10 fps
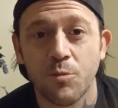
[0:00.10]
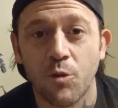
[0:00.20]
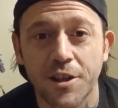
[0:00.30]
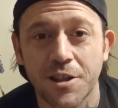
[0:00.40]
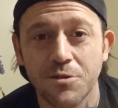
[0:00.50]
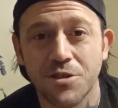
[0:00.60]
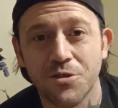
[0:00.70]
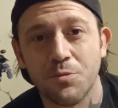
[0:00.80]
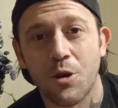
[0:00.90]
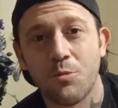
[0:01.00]
morning
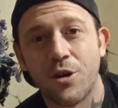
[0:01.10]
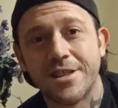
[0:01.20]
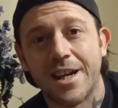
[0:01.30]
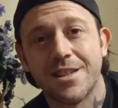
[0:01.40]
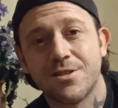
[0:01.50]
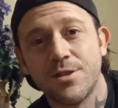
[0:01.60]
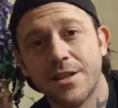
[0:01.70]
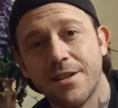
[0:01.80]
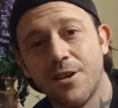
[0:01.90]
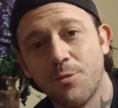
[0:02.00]
YouTube, Broke Boy Tactical
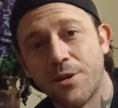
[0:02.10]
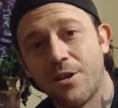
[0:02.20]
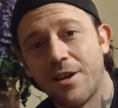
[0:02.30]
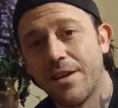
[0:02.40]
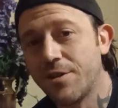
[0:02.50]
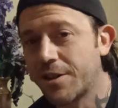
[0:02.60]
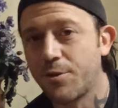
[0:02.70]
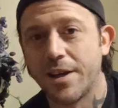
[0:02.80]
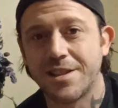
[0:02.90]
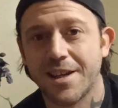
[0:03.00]
here, and I hope you're all having a
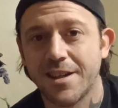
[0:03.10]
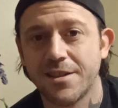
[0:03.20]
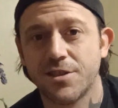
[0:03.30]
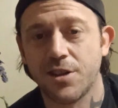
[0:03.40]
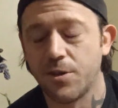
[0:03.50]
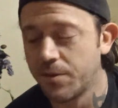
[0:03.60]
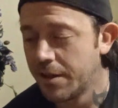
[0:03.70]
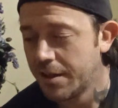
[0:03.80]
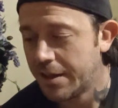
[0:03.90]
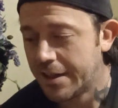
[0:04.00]
great day. So,
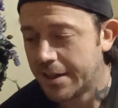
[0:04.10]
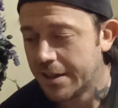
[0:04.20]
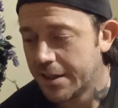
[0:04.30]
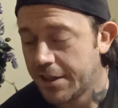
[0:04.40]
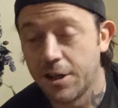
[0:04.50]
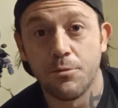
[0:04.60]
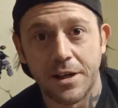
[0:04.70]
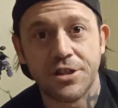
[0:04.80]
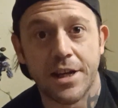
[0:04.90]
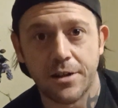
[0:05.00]

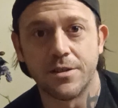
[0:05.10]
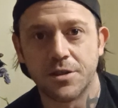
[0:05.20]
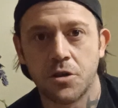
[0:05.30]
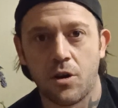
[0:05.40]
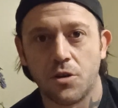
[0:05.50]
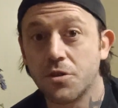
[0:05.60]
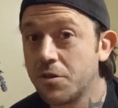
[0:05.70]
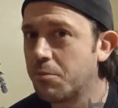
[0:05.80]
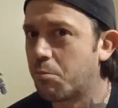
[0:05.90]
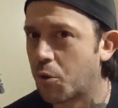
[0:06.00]
my channel is called
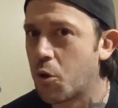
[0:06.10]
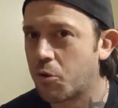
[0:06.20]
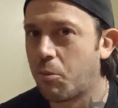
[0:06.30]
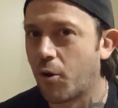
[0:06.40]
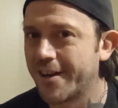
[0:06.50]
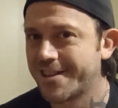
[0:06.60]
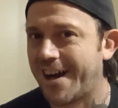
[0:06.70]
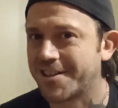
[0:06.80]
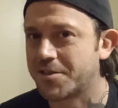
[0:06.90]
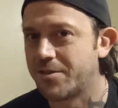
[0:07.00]
Broke Boy
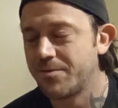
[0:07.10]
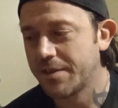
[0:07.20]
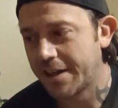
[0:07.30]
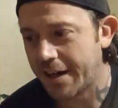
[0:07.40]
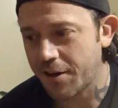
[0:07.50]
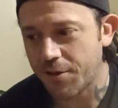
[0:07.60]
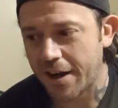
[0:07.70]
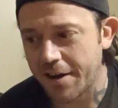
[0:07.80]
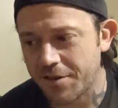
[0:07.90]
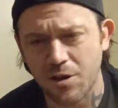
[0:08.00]
Tactical, and I know
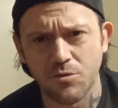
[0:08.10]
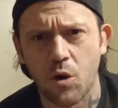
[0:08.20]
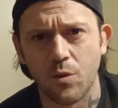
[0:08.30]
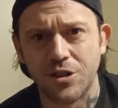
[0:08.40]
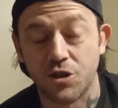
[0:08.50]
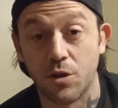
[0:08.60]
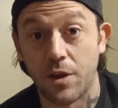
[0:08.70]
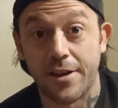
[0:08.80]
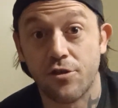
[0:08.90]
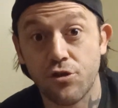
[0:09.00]
that I don't always show
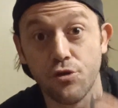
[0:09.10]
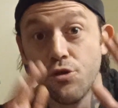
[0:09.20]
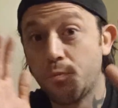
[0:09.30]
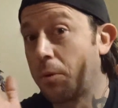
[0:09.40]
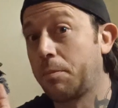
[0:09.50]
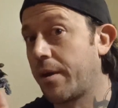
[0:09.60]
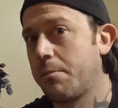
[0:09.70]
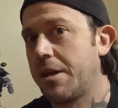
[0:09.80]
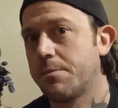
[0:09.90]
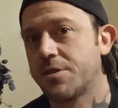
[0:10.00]
like super
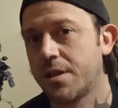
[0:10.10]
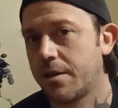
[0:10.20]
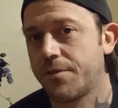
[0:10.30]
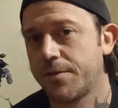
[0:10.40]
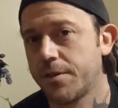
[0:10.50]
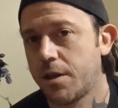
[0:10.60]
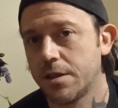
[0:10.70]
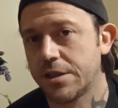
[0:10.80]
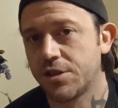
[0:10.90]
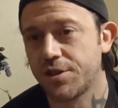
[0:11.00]
premium stuff
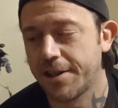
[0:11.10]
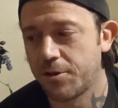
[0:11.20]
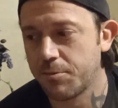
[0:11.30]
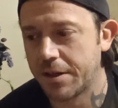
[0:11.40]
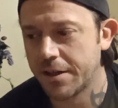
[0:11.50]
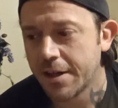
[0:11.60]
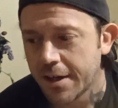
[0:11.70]
on this channel, but